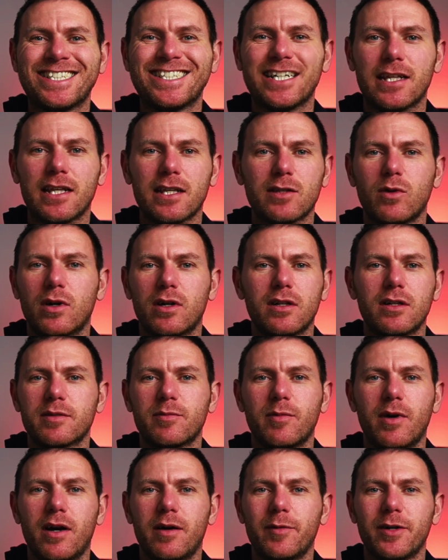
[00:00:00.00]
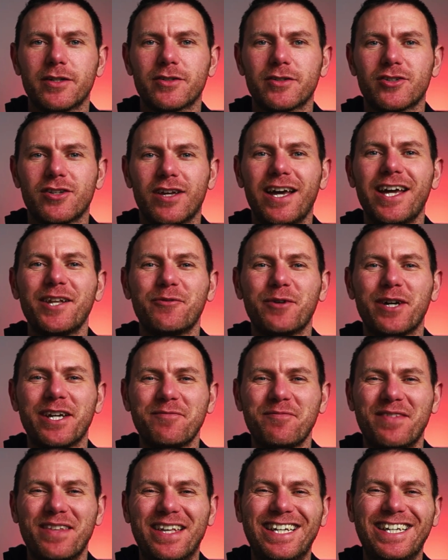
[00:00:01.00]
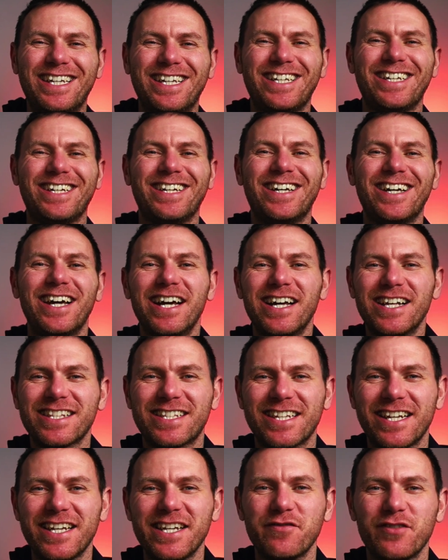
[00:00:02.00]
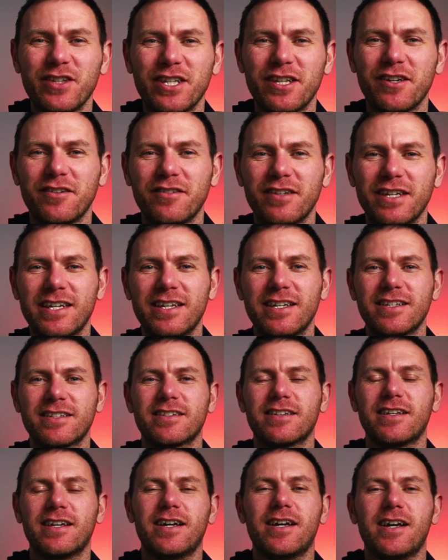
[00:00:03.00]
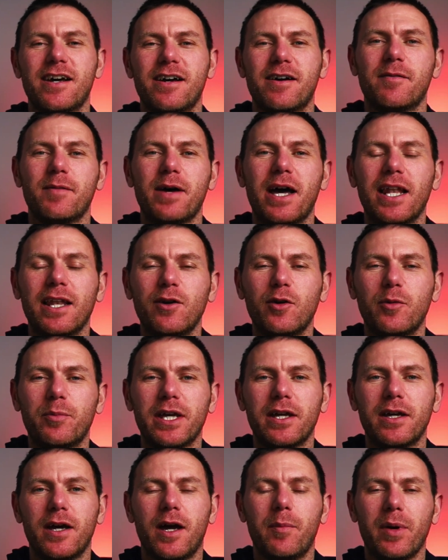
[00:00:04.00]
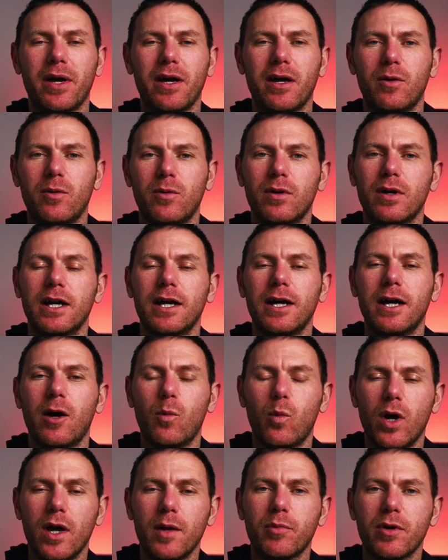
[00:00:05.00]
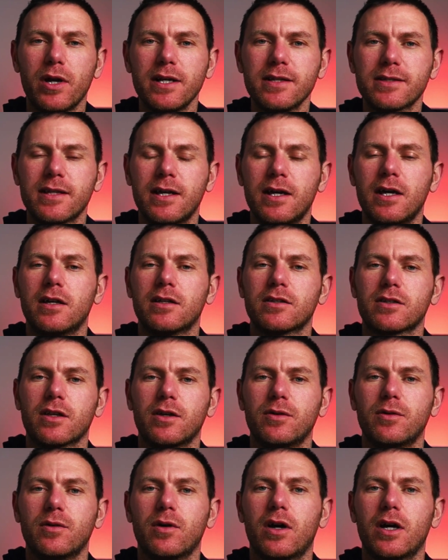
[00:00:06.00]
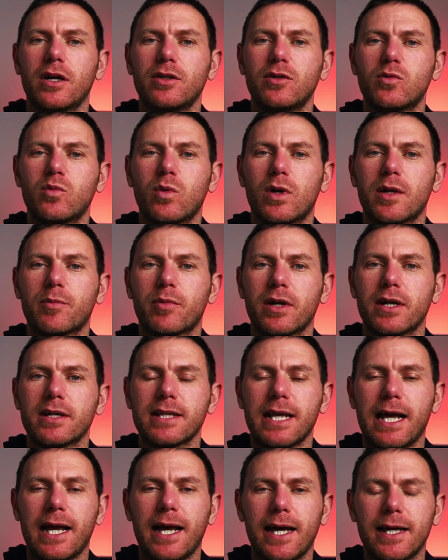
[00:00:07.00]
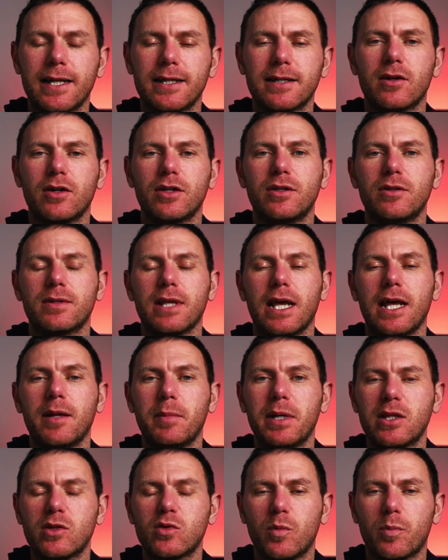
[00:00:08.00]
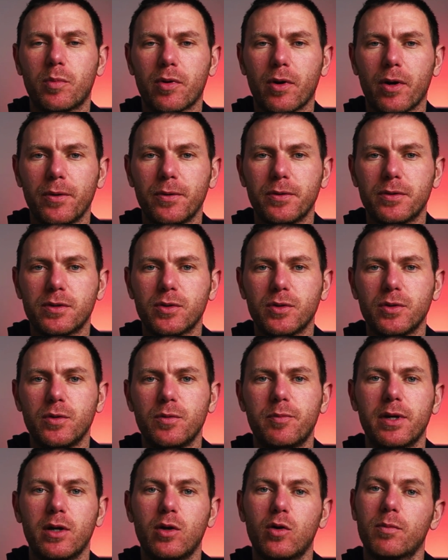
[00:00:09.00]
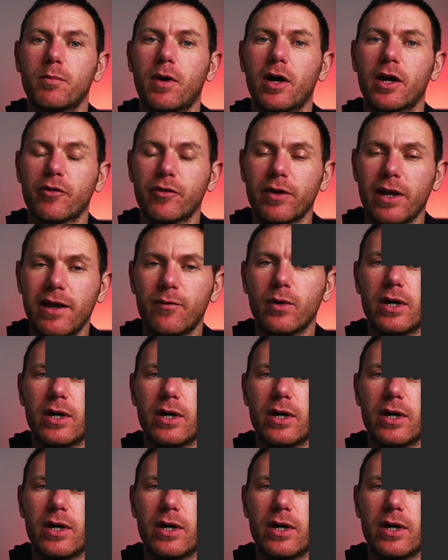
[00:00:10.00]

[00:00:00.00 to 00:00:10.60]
That's why I don't smile much. Anyway, today's video is a little bit about WordPress. So I use WordPress and I use Elementor Pro to build my Creative